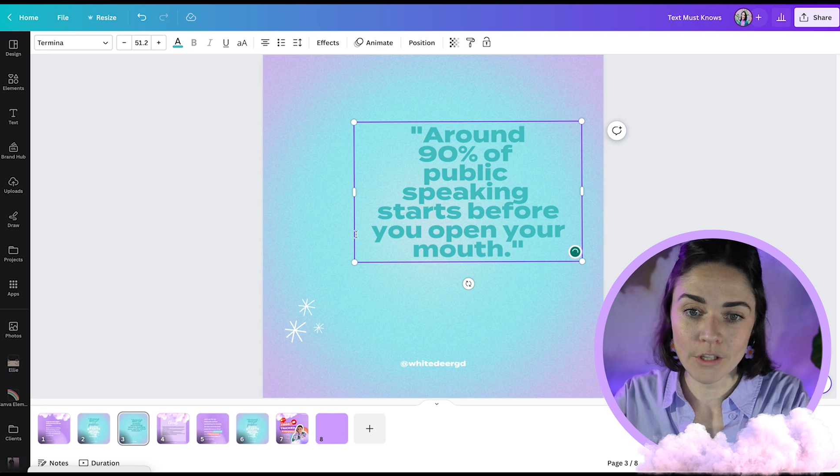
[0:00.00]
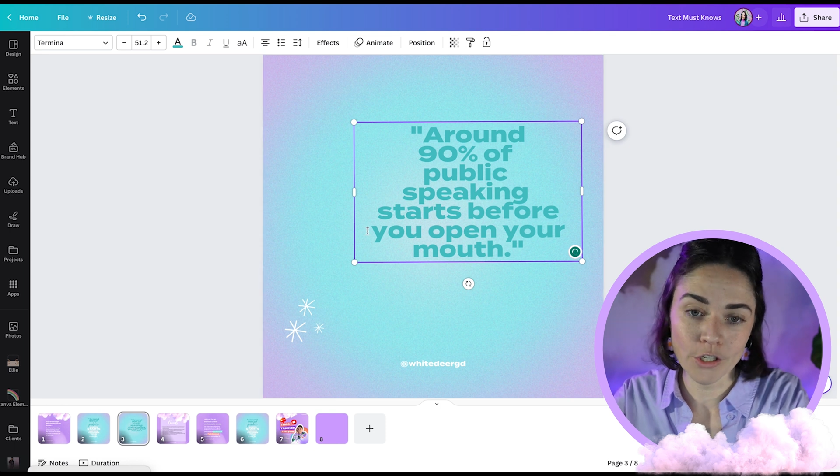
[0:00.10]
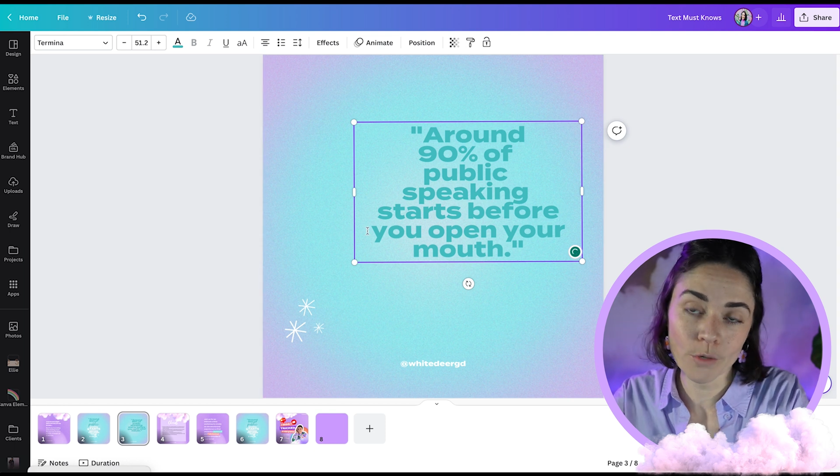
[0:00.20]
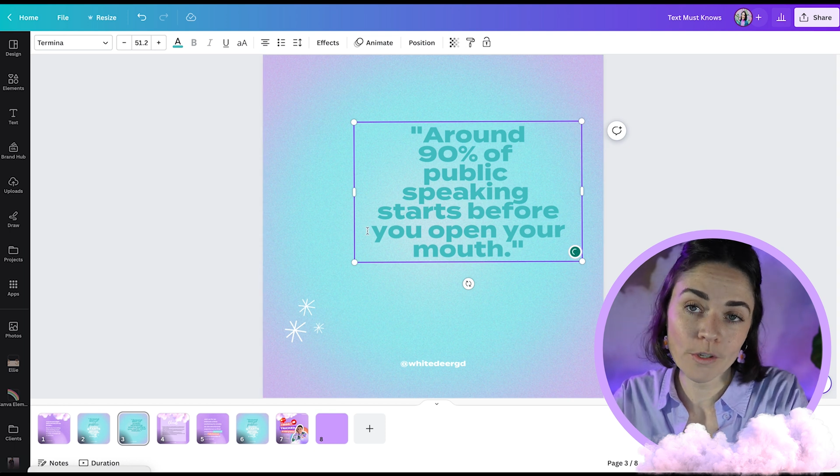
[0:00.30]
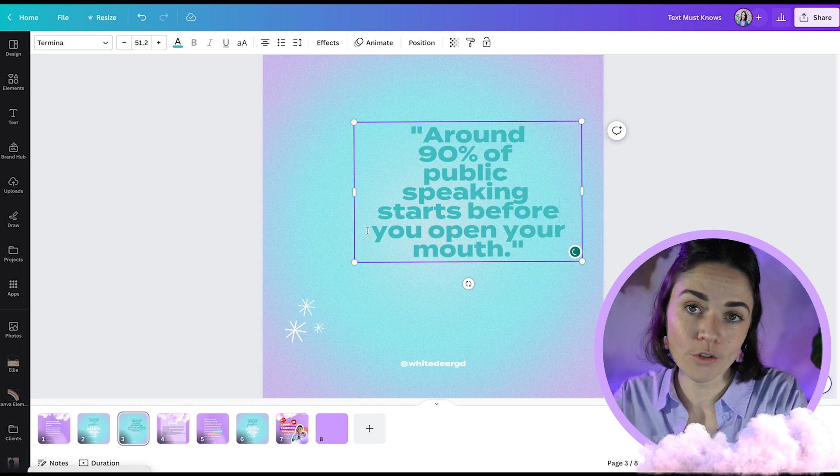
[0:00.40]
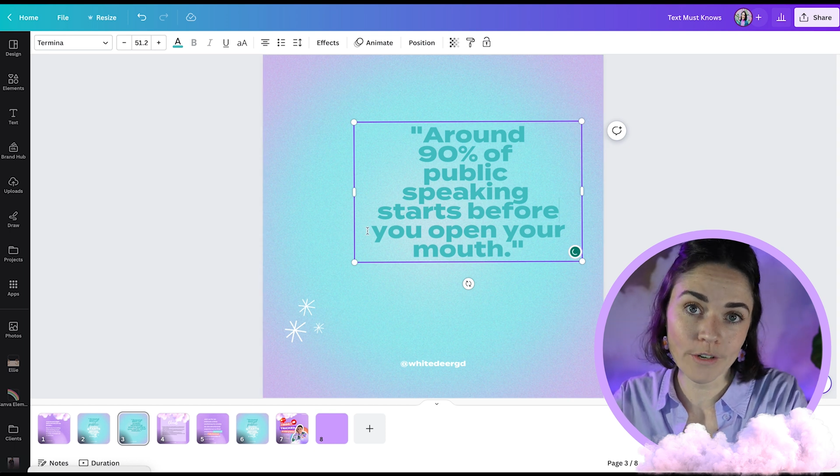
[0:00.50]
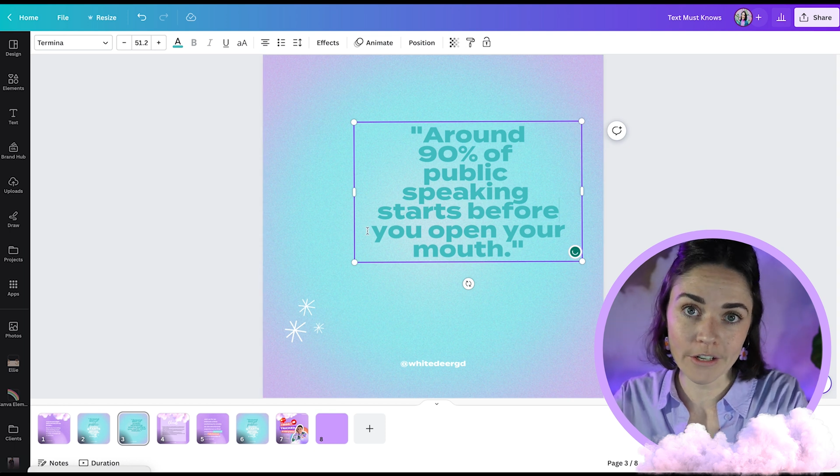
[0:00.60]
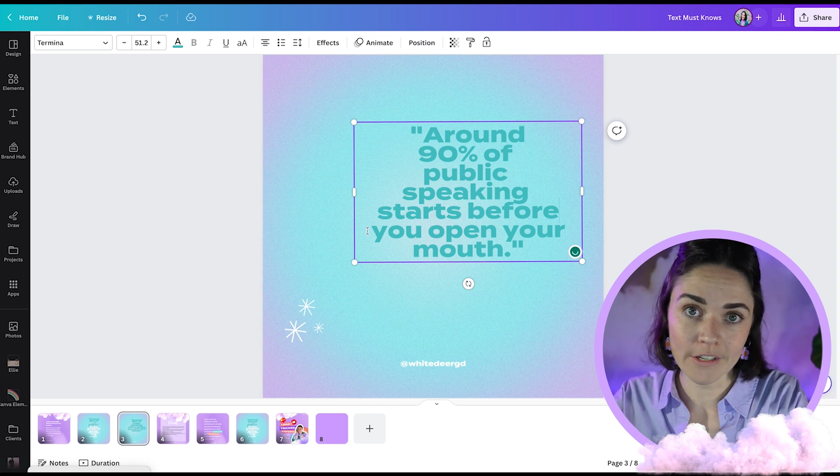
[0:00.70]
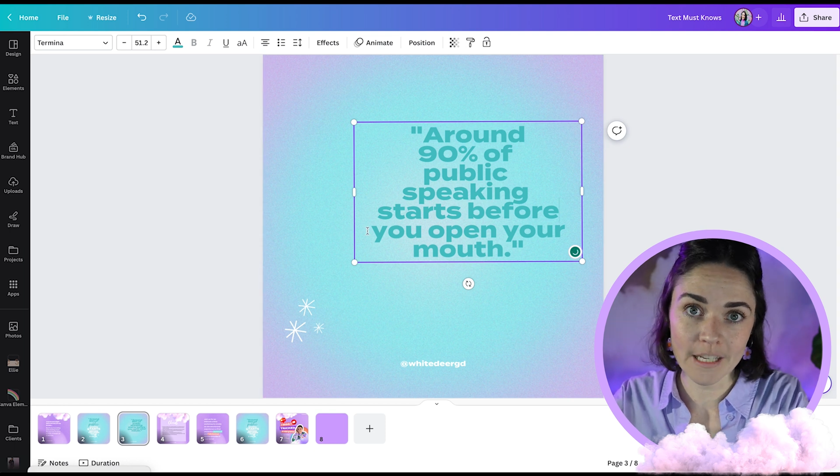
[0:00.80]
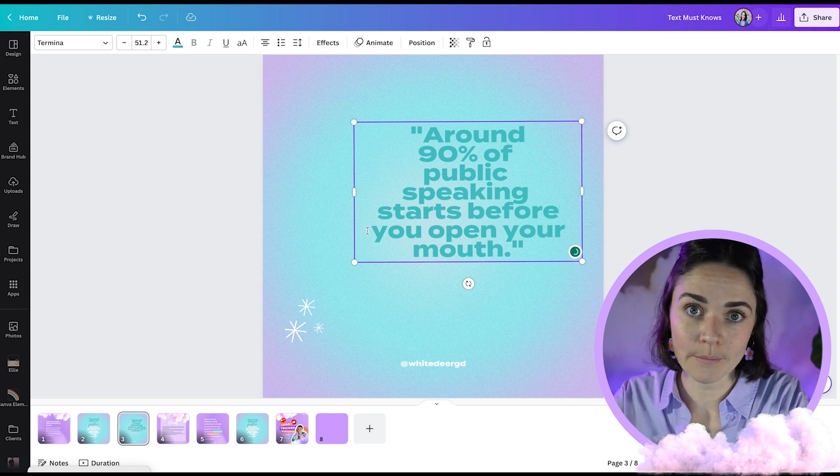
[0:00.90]
the U is
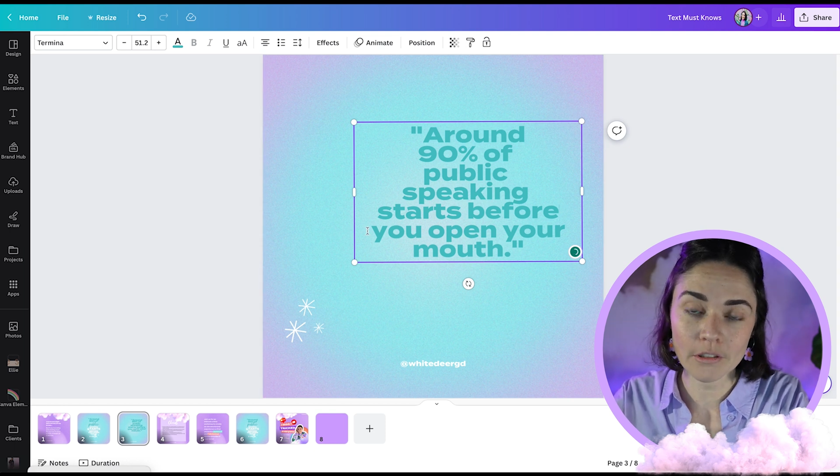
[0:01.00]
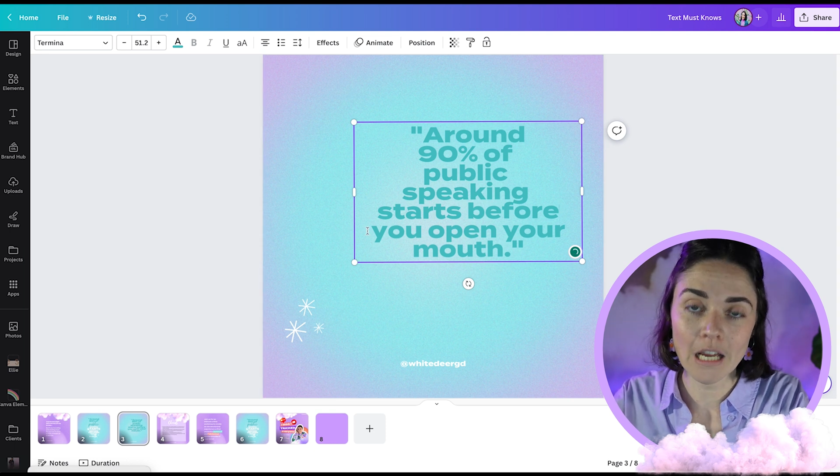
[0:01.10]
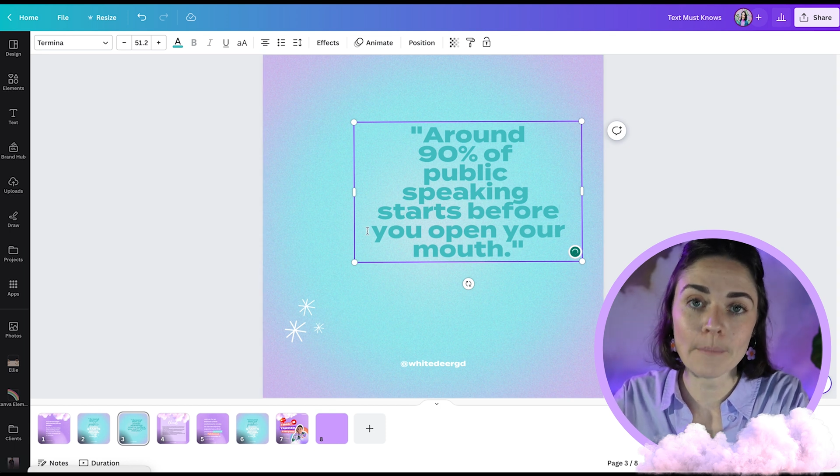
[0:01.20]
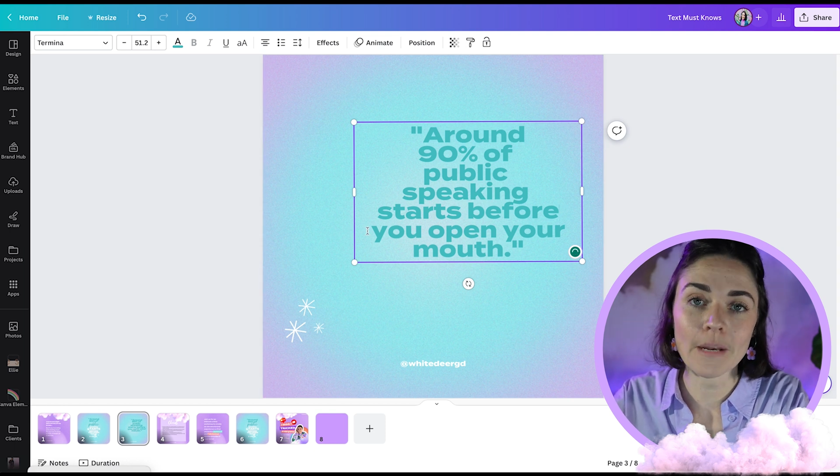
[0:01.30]
already on a separate line,